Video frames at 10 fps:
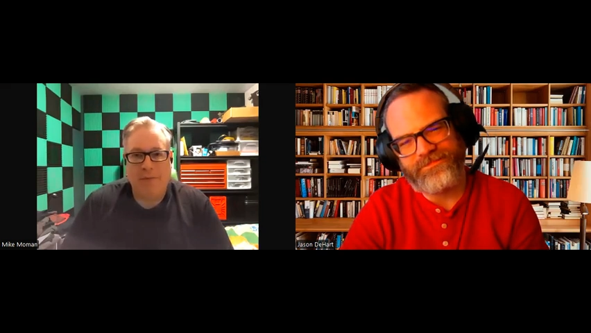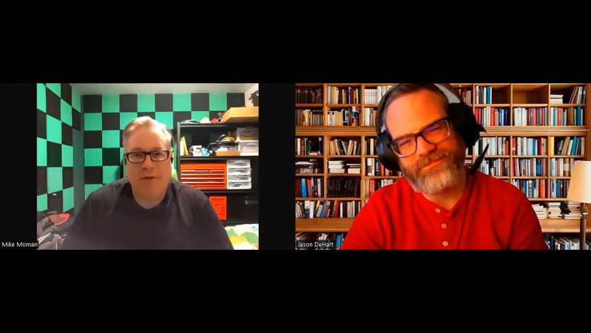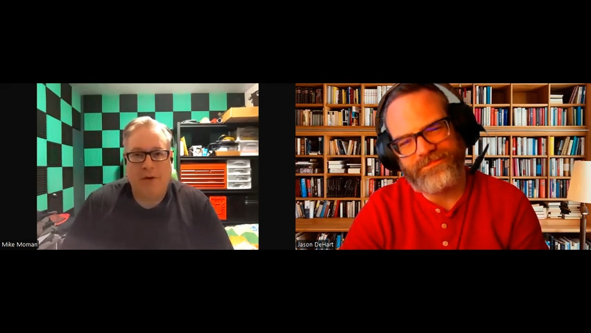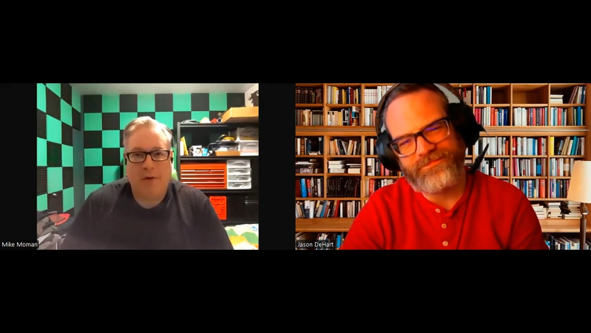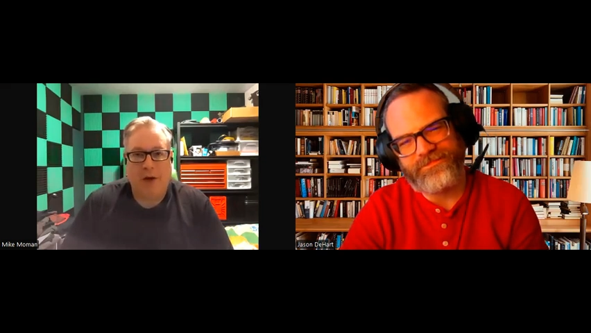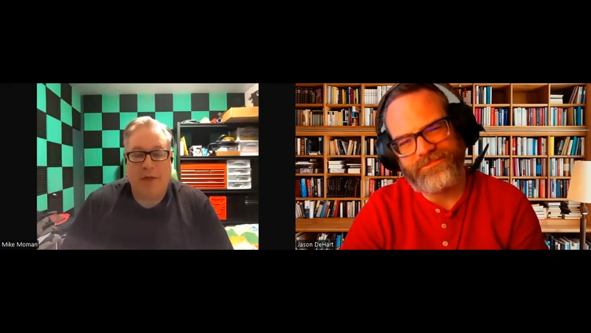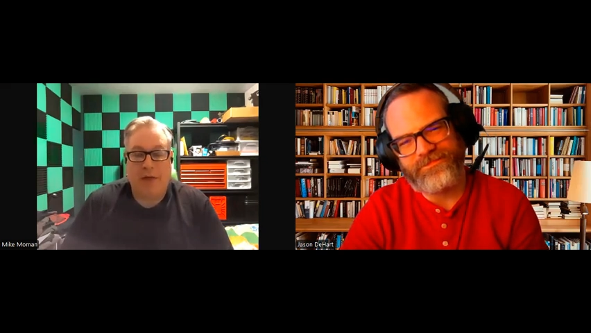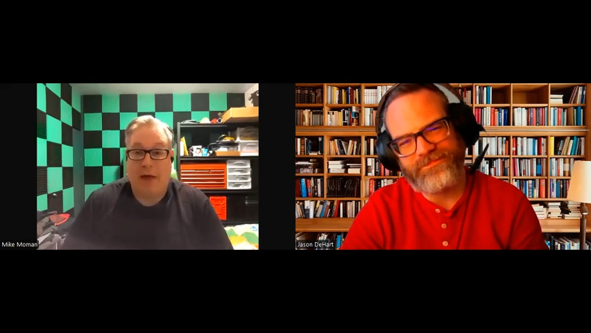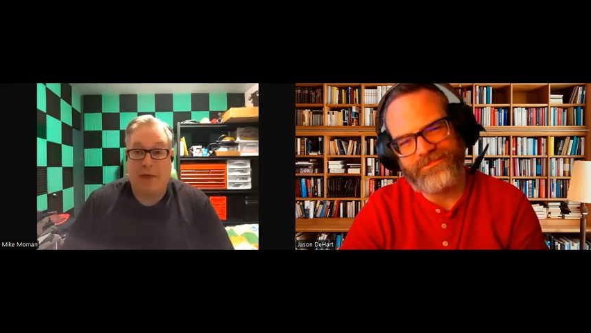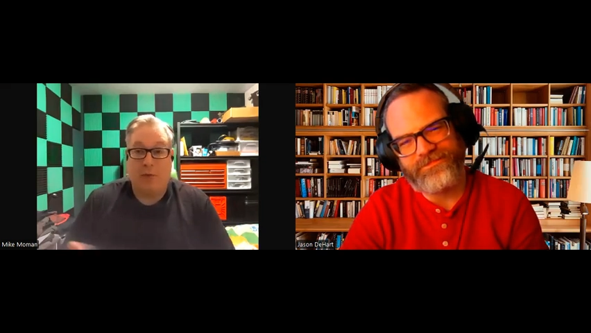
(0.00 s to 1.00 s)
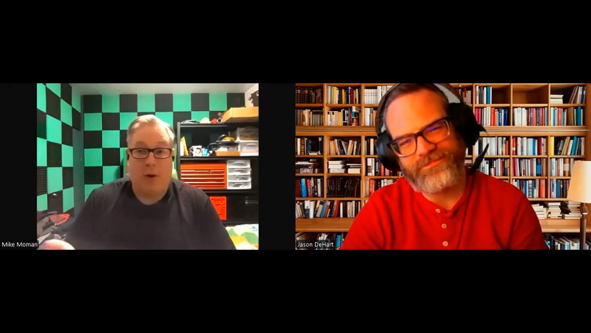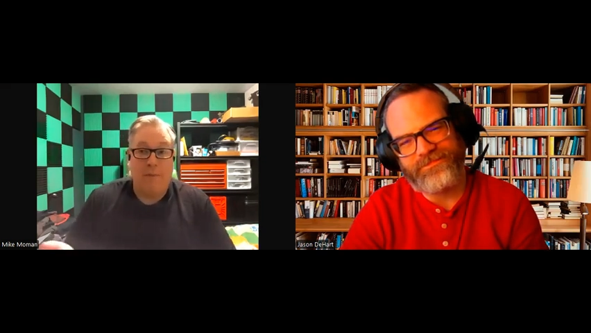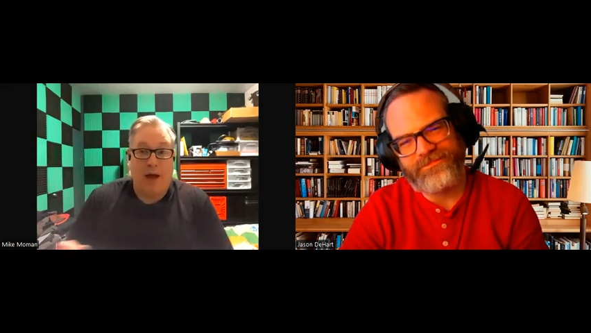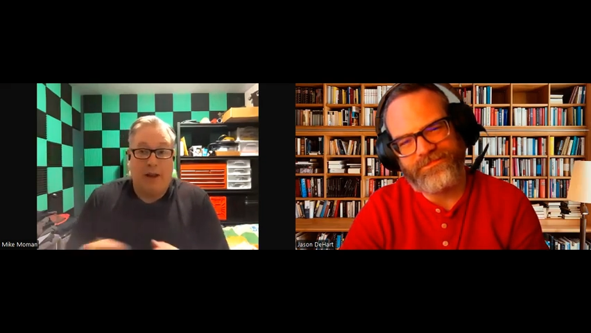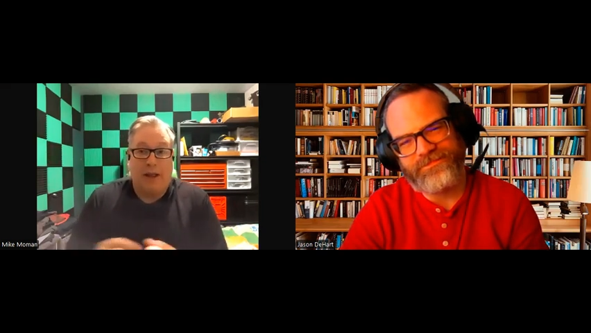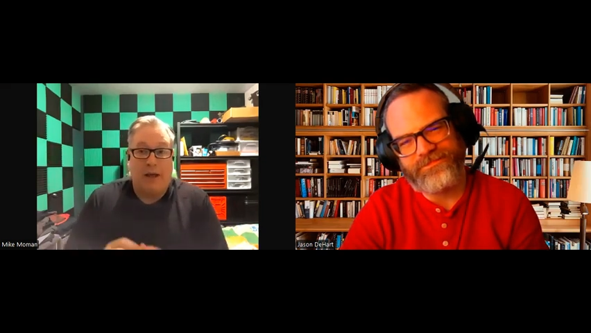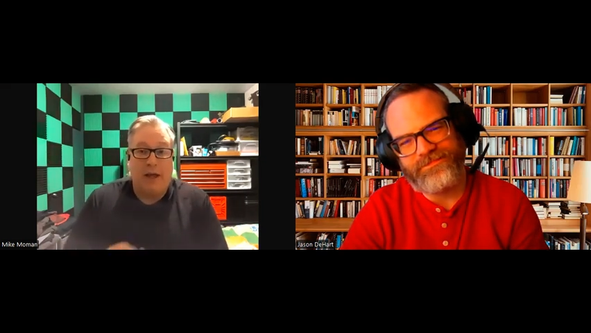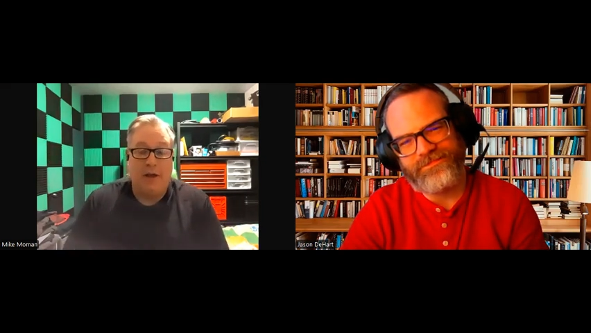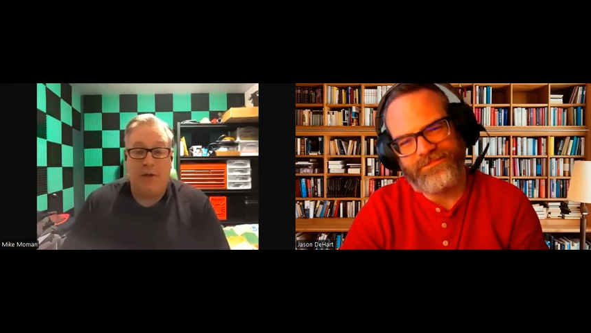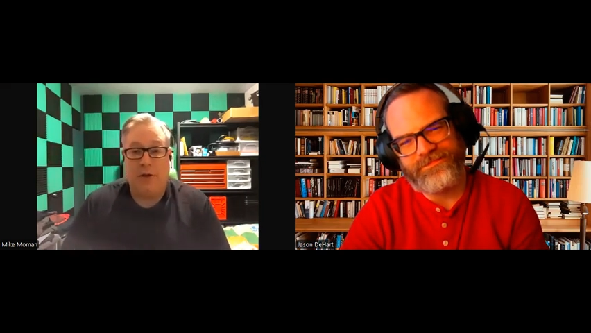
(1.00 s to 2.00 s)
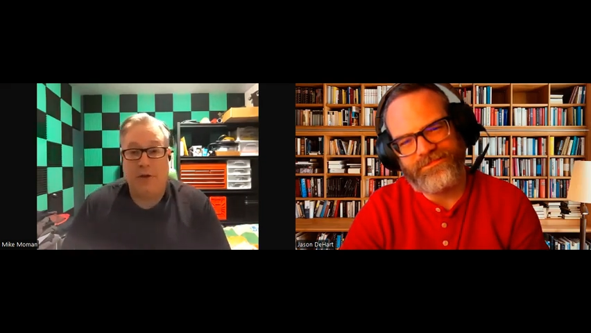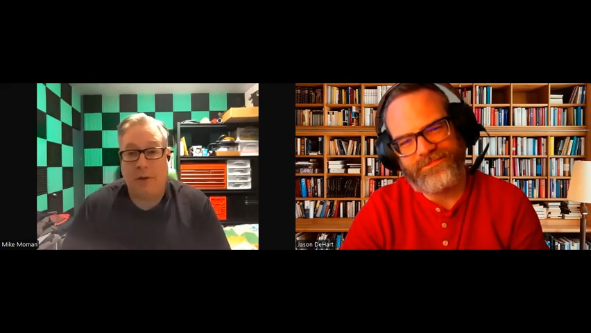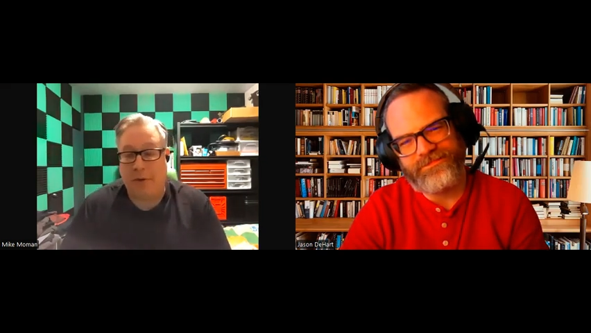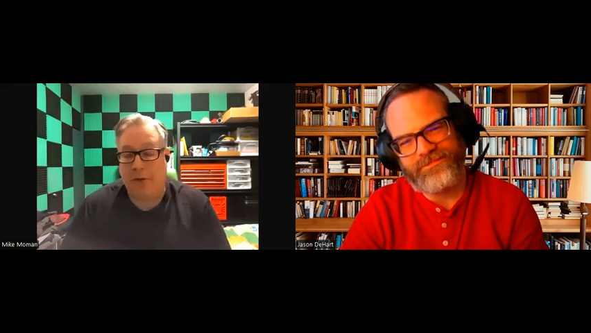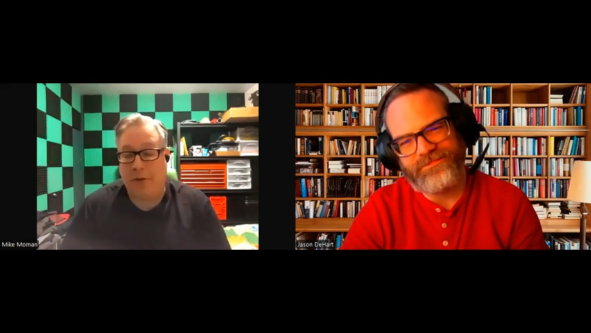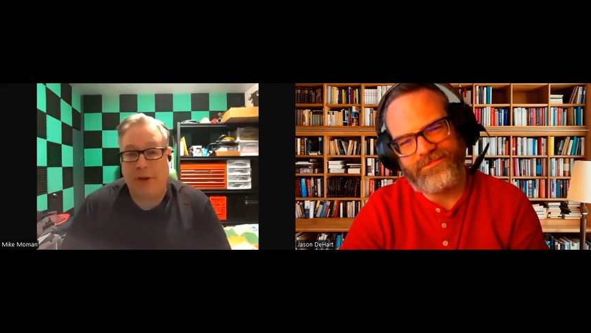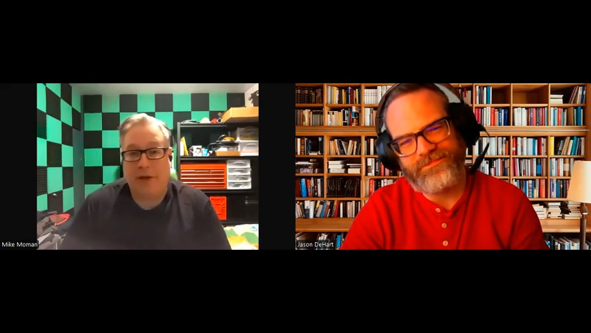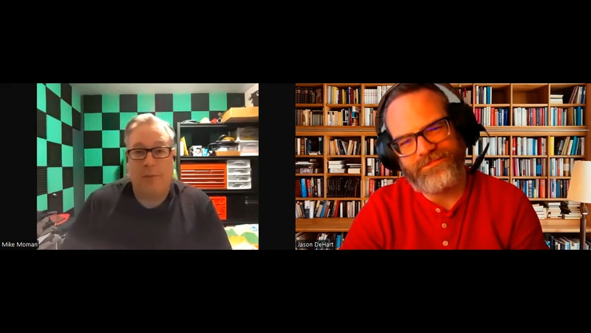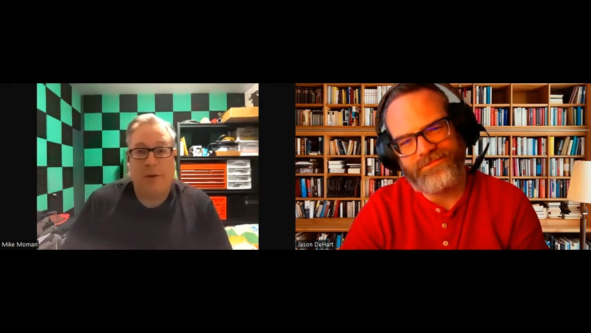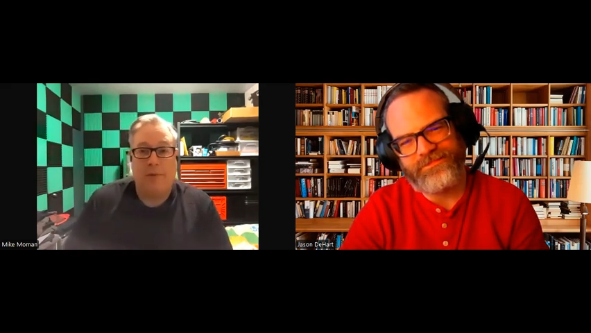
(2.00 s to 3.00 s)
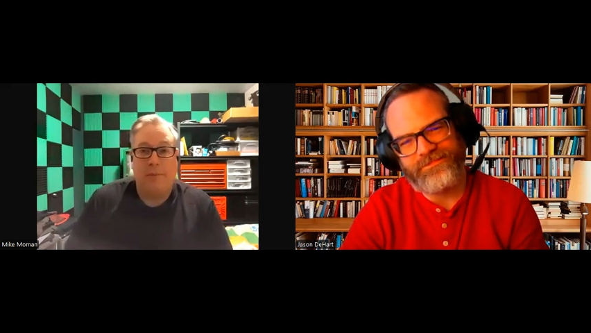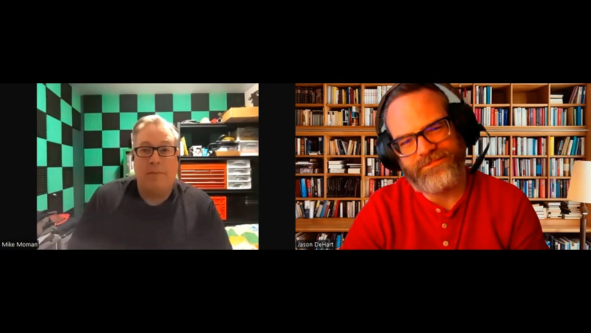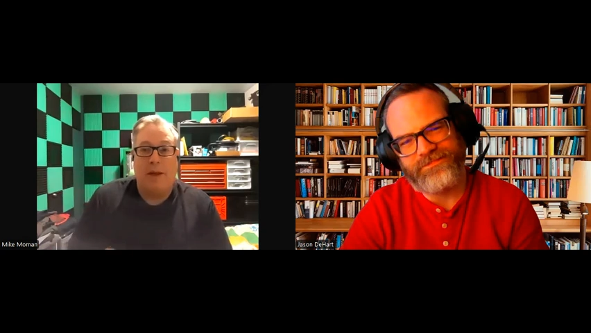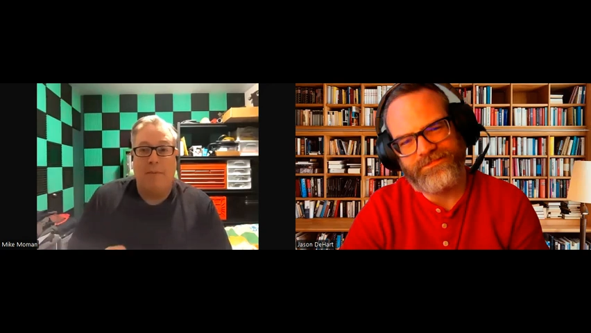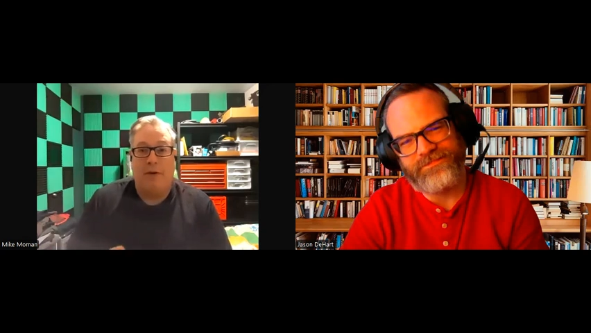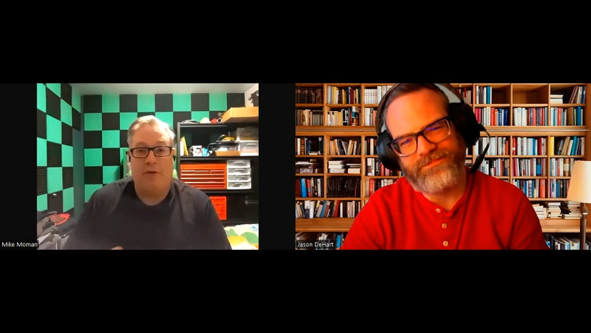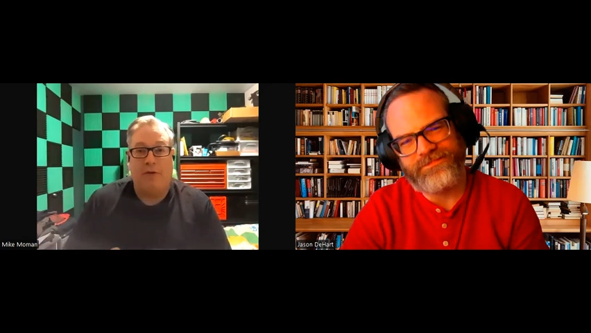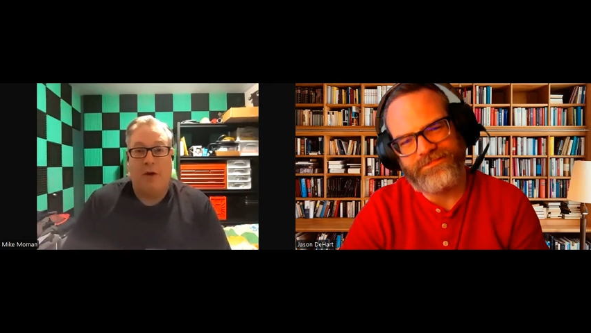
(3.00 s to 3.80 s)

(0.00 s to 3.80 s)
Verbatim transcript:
Speaker 1: So that's where I'm at. Like number three is about to be published.